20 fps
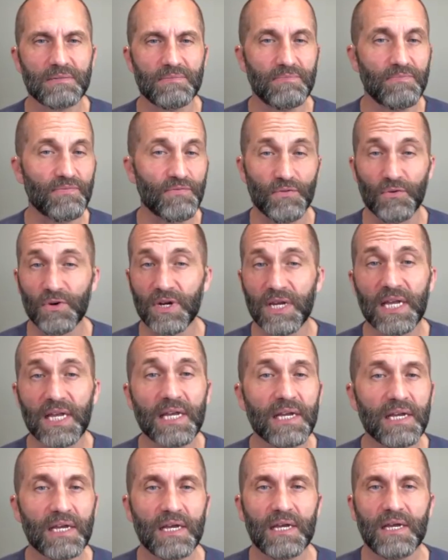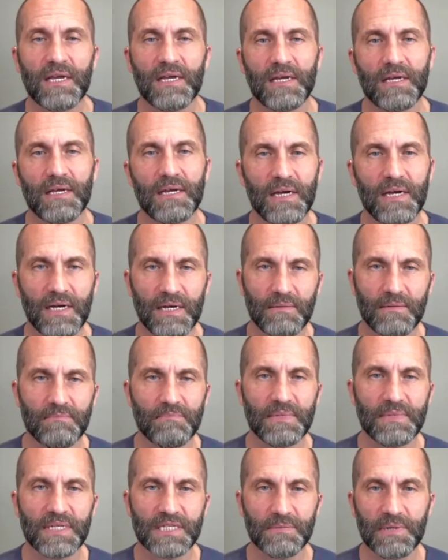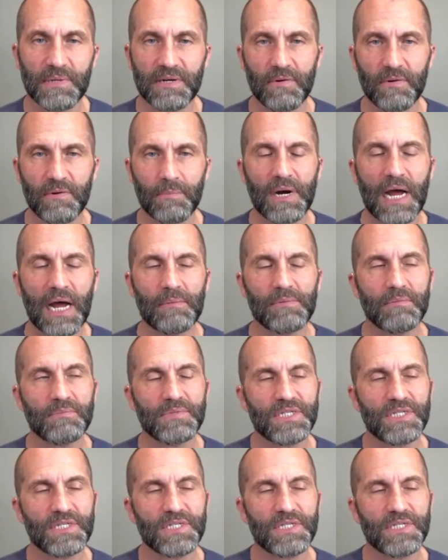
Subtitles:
free, it's a bit of a problem.